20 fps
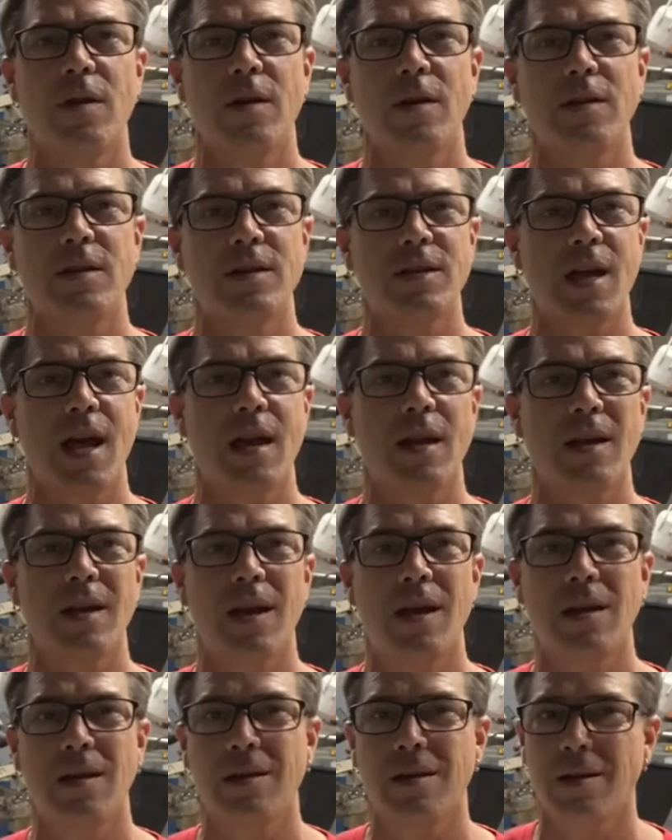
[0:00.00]
decided,
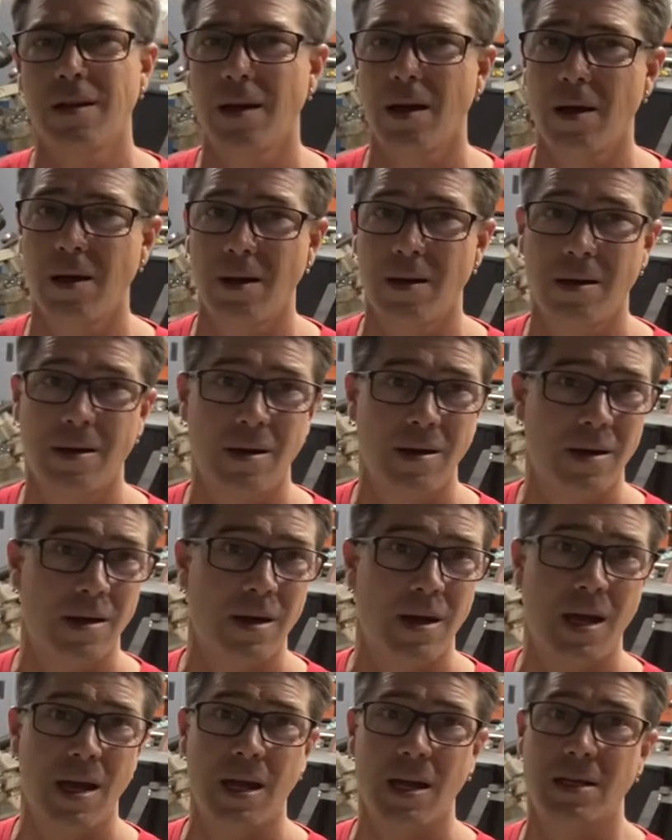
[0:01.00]
you know,
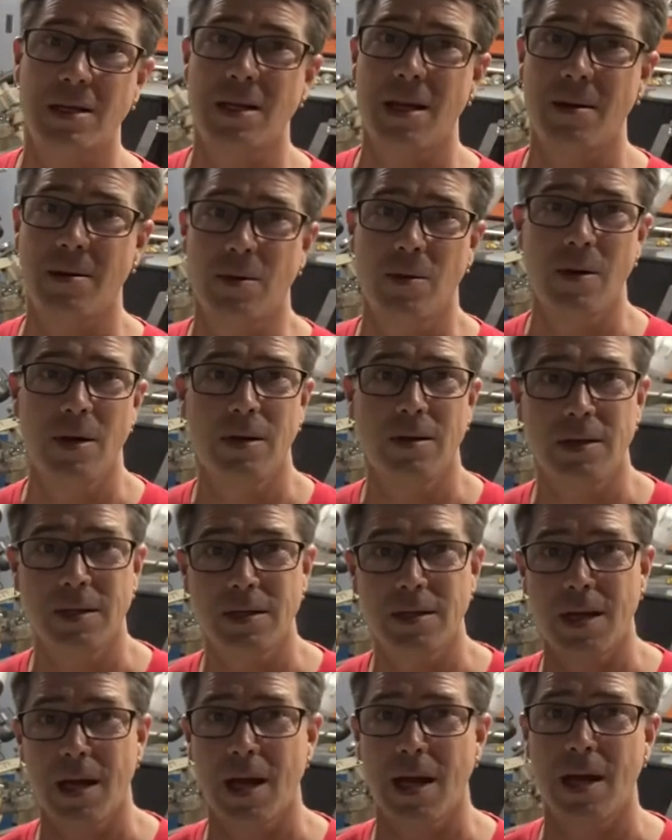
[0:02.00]
I ain't got time to wait on this
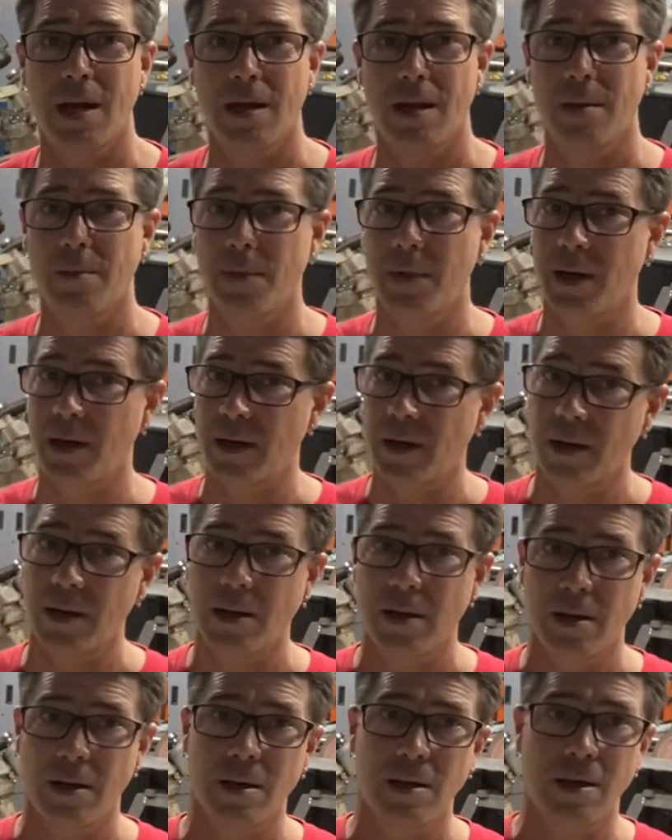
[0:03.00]
cat.
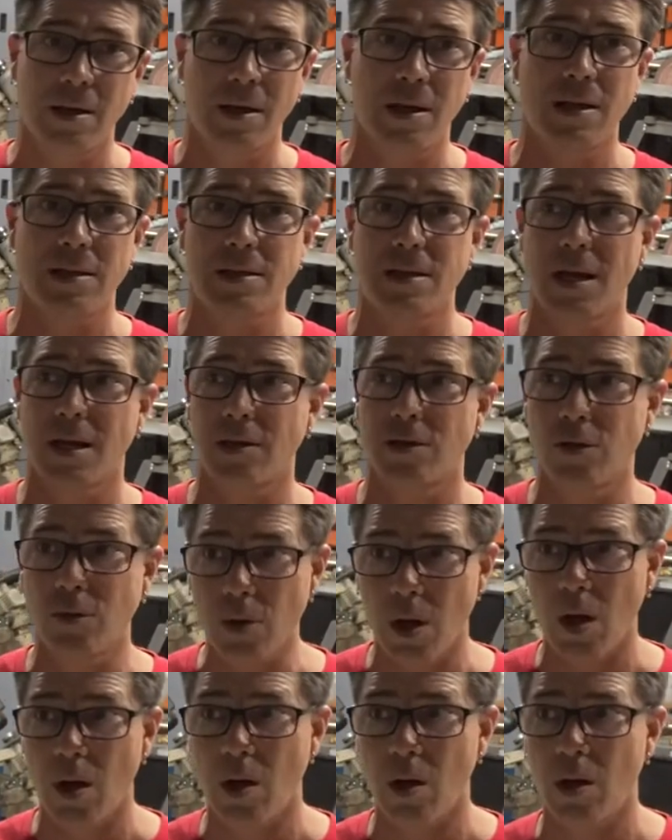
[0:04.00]
He is taking too
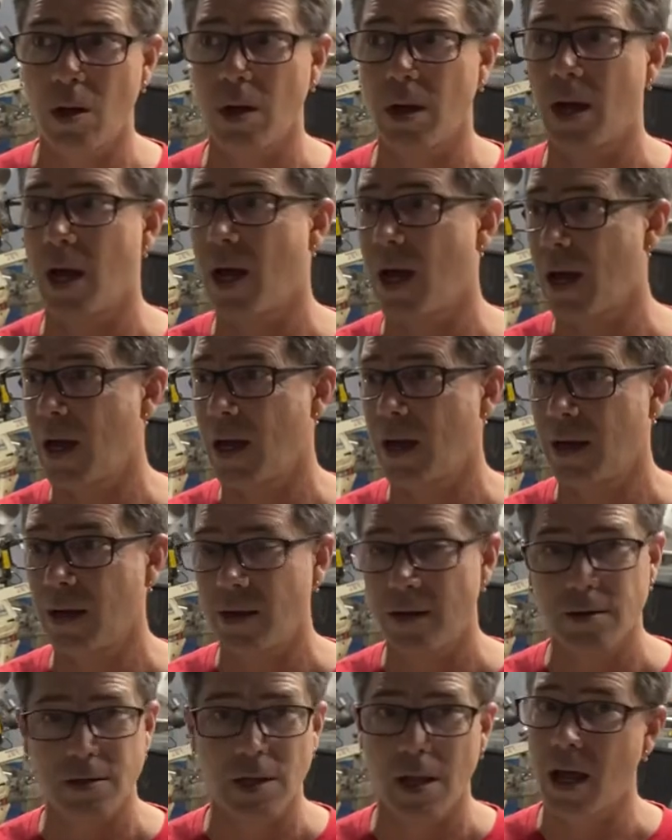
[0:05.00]
long, and
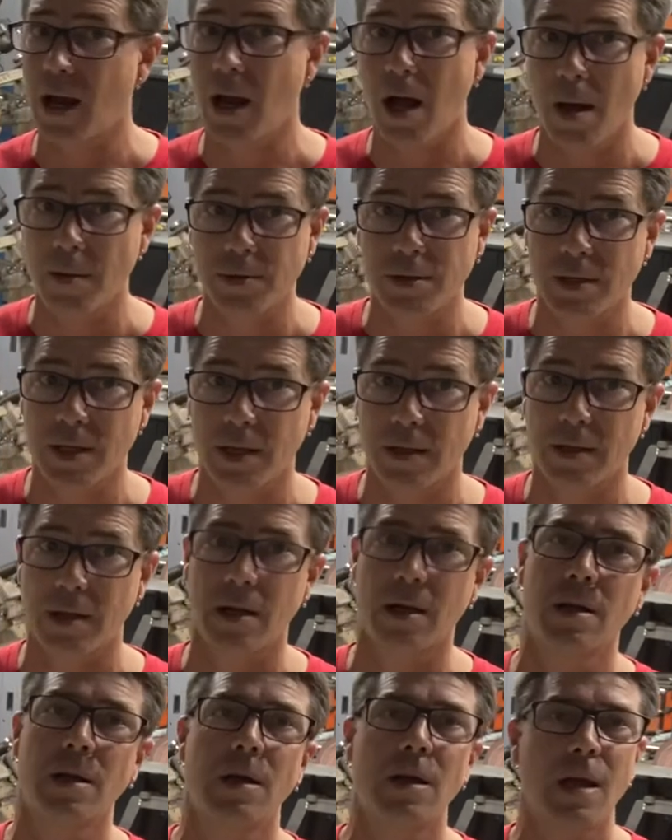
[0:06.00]
there's a lot of options out
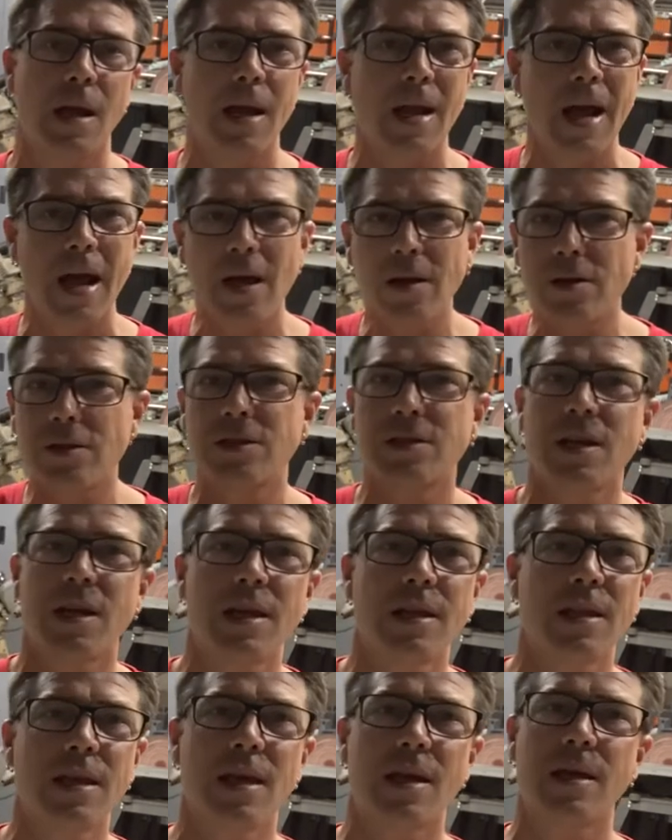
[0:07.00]
there. And I
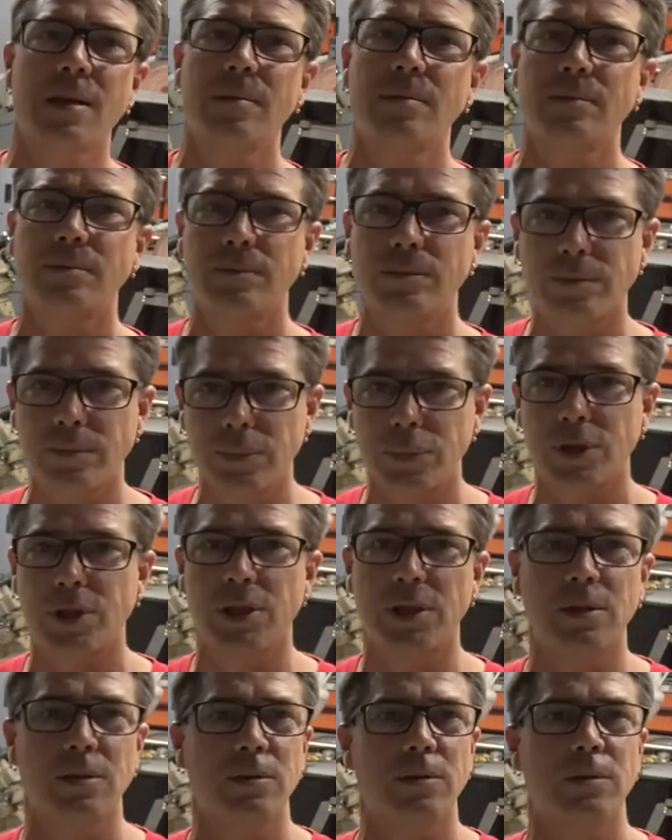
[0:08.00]
understand that. Shoot.